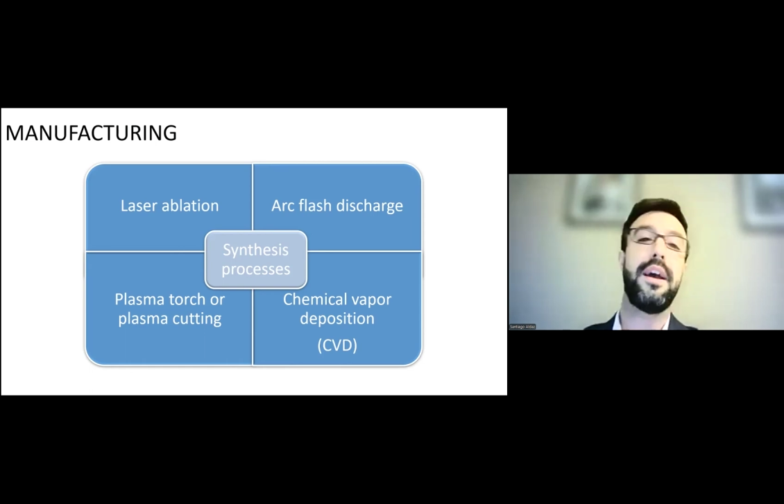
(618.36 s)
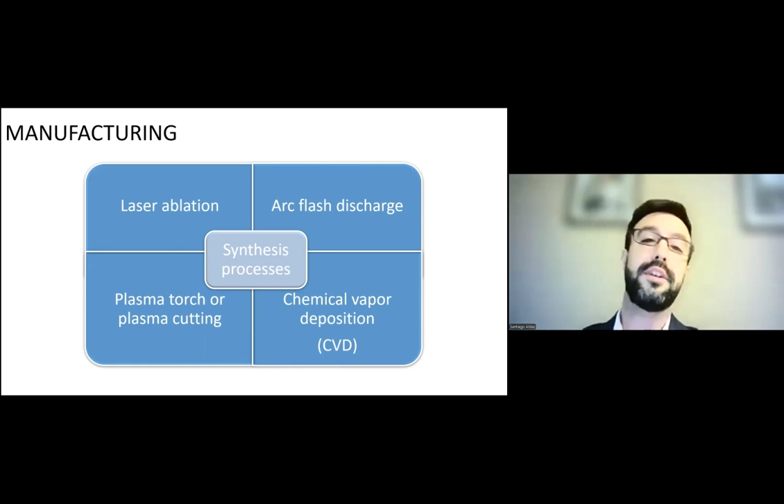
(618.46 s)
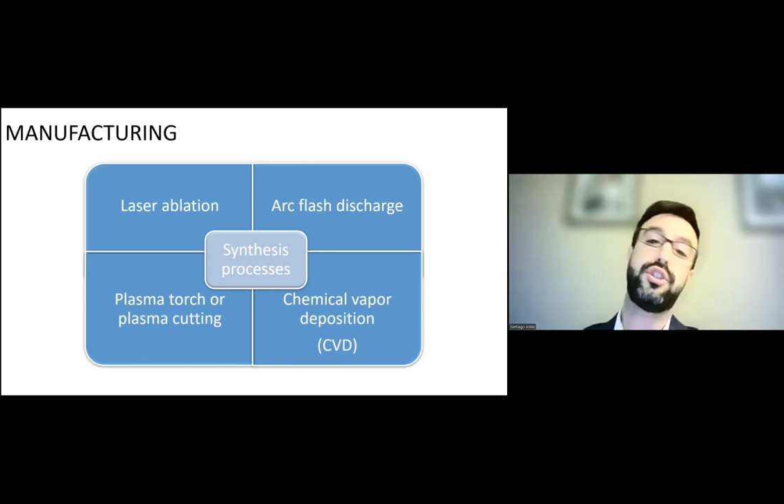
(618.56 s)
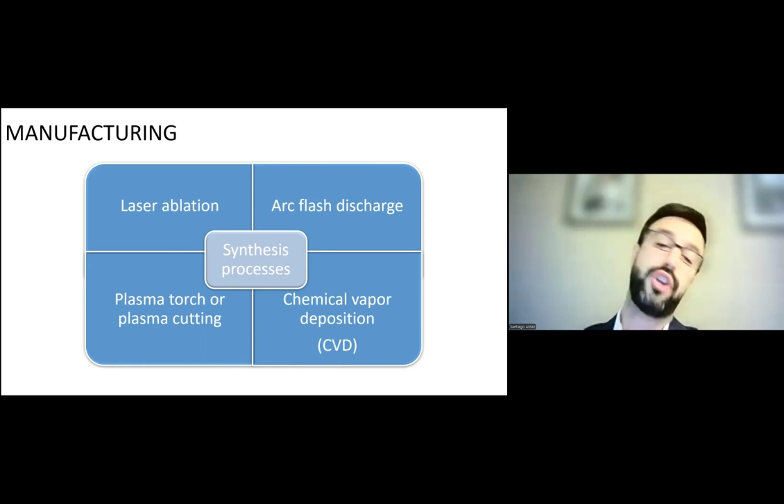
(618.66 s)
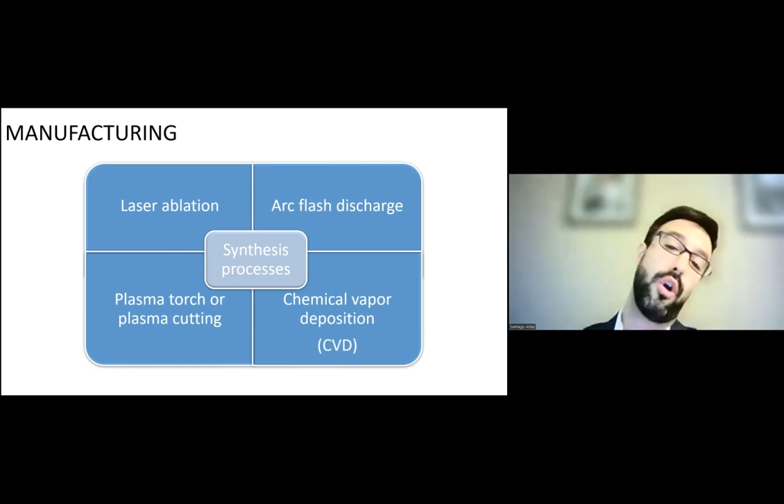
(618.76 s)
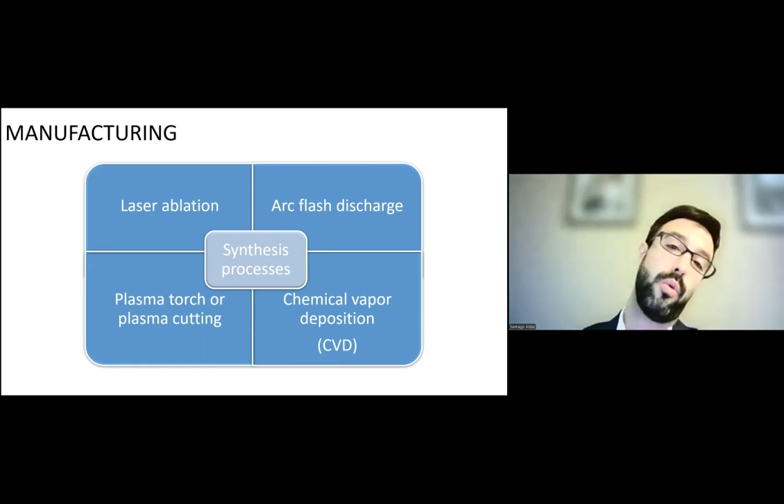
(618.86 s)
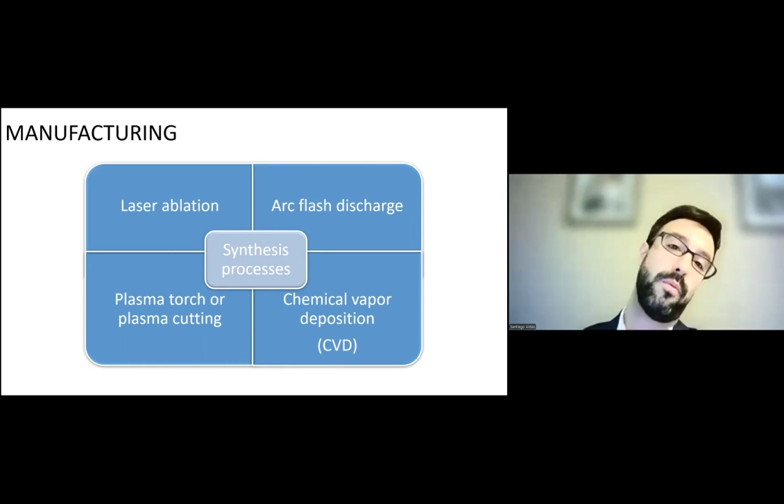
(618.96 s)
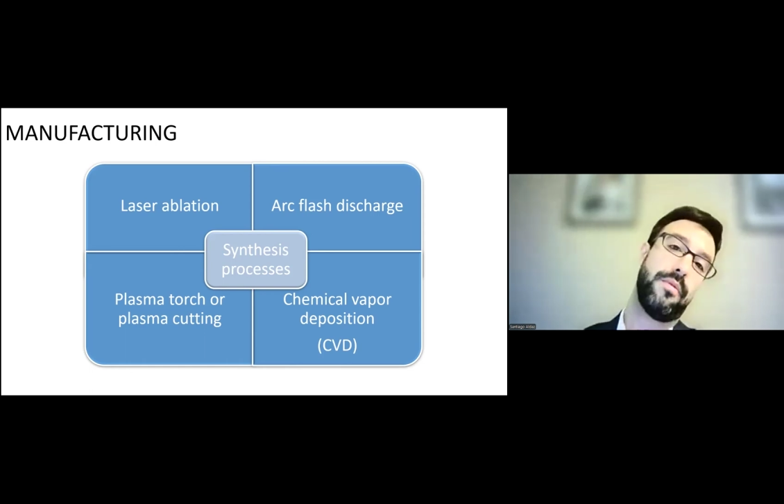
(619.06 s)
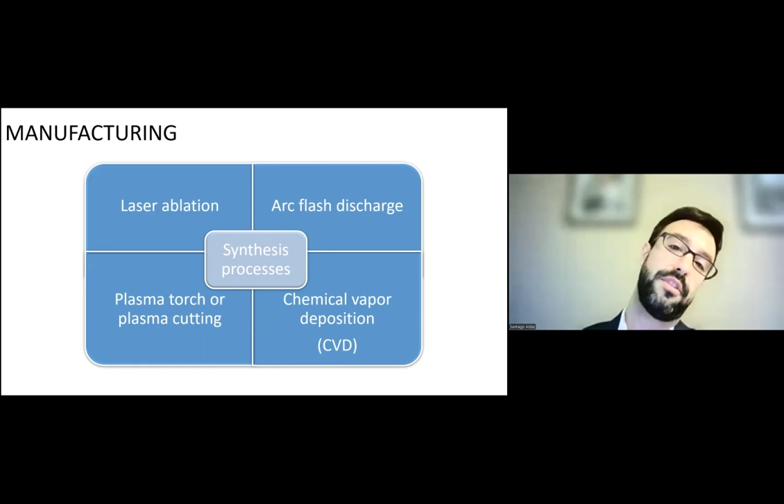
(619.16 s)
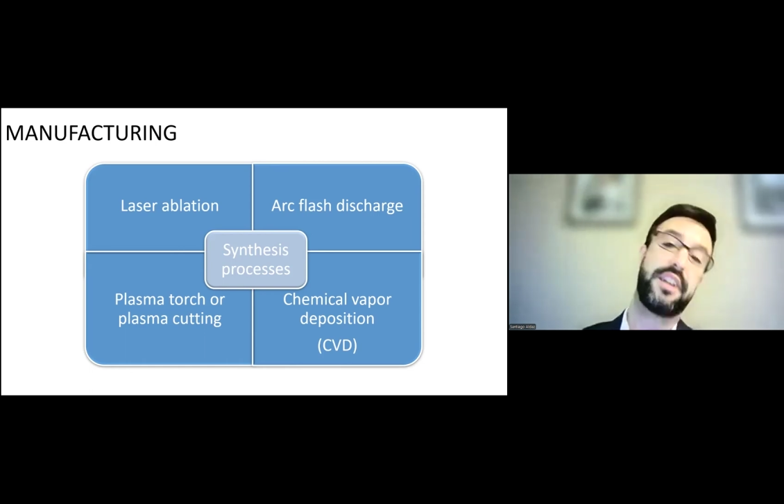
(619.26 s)
So
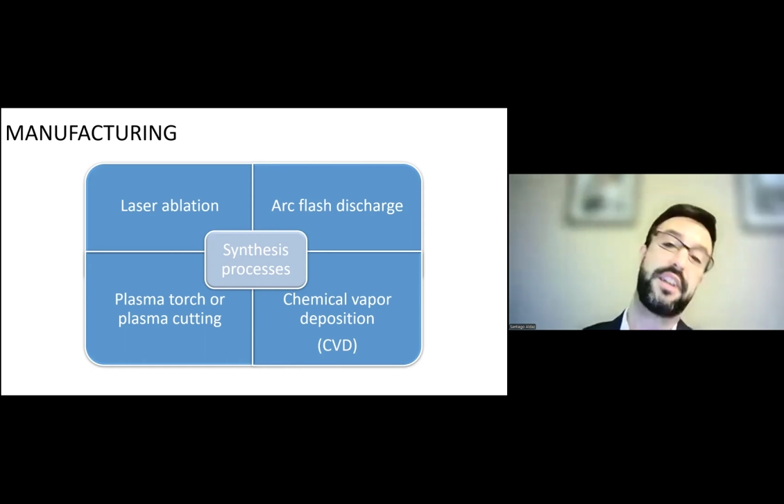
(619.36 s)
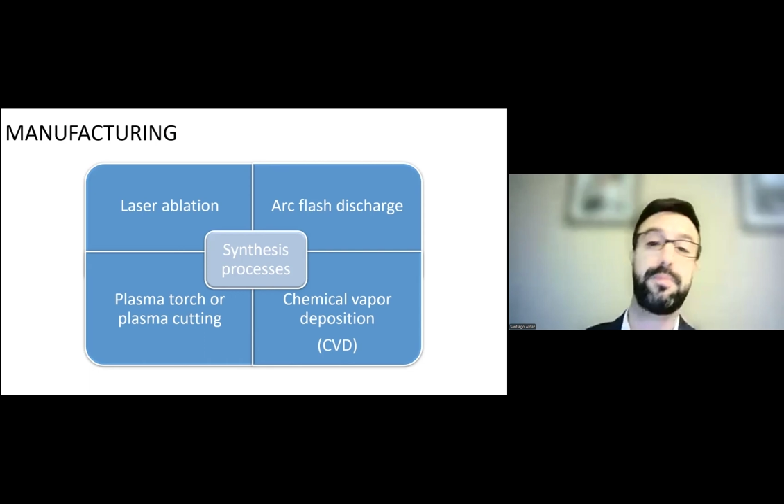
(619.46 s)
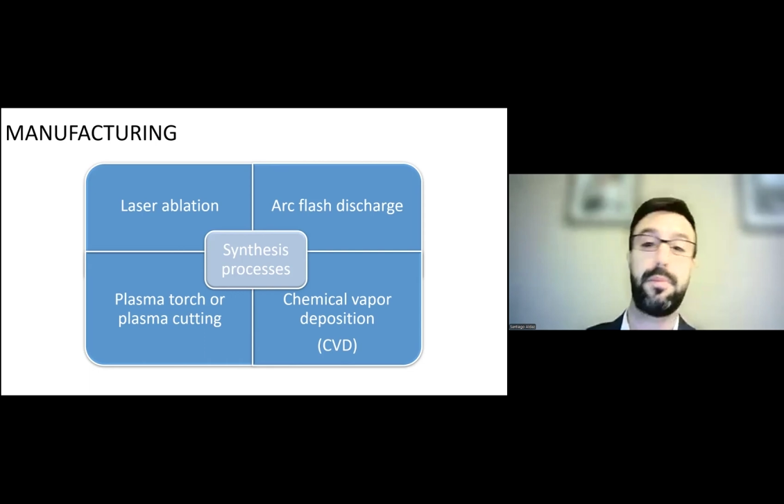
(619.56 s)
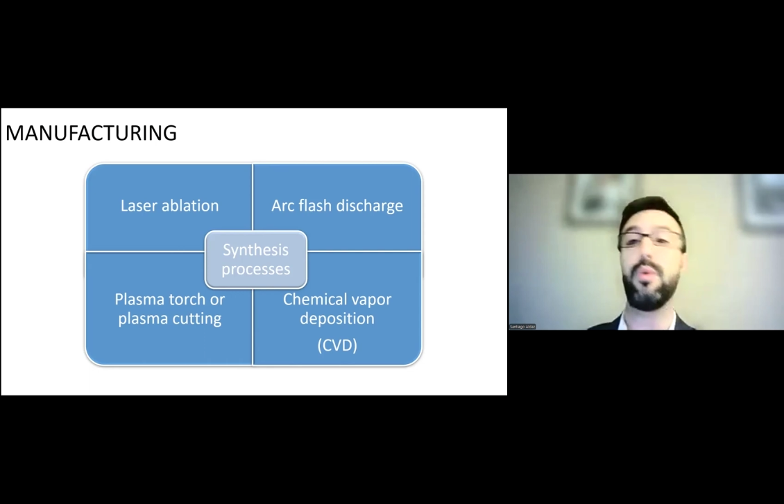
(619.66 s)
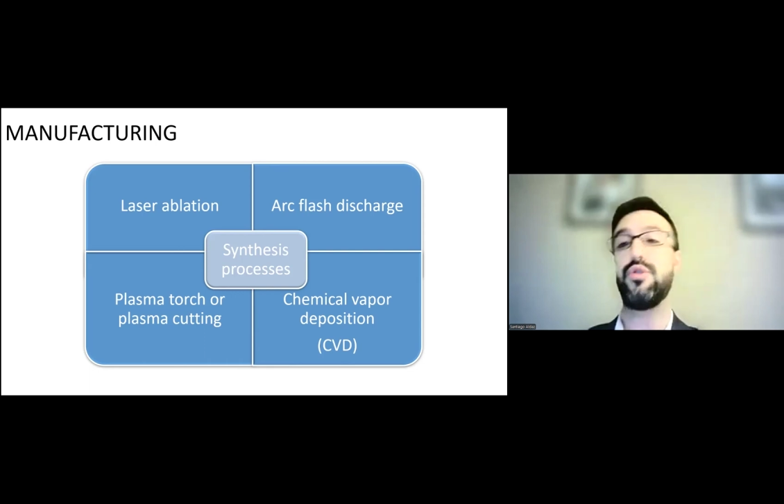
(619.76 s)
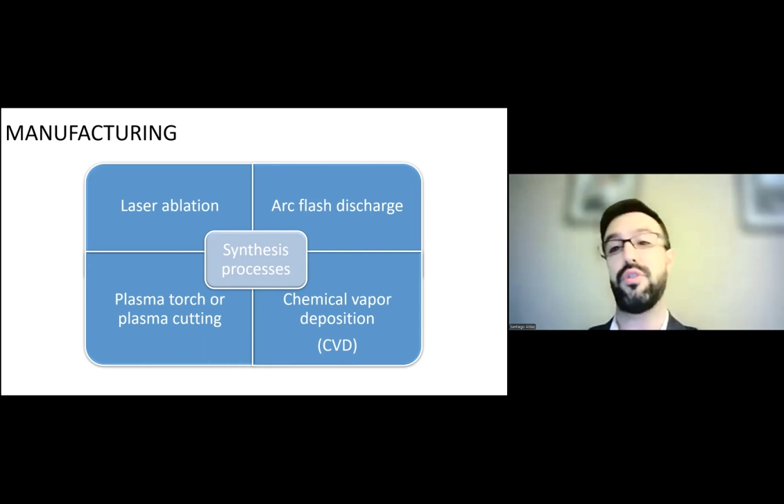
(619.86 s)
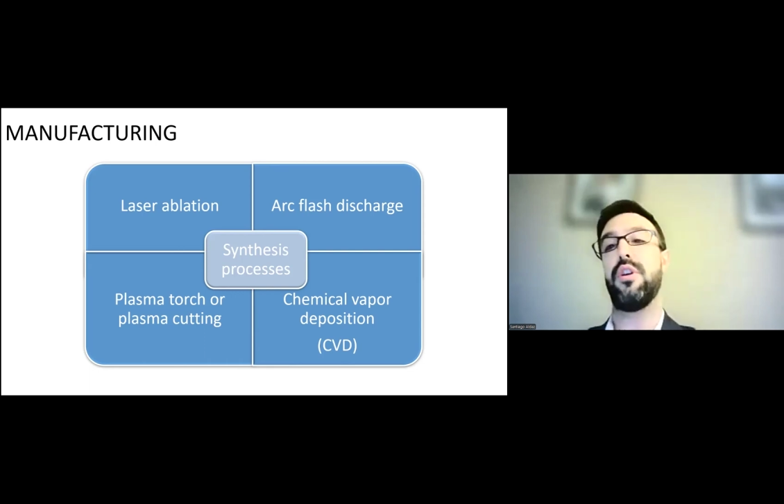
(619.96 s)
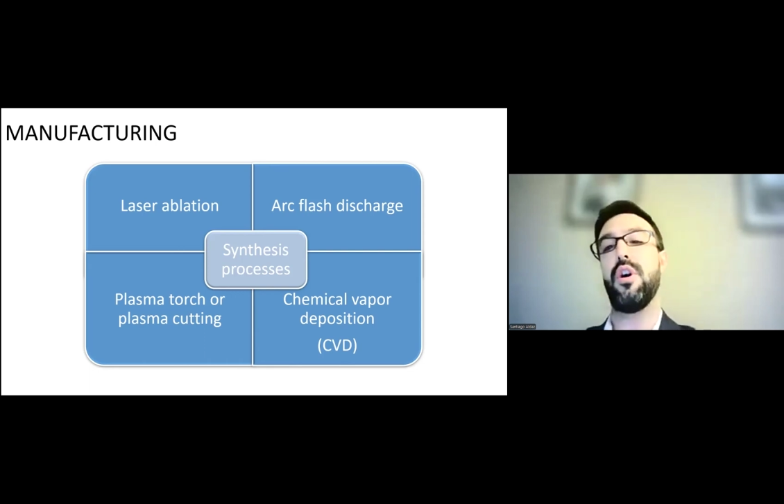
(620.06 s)
the exposure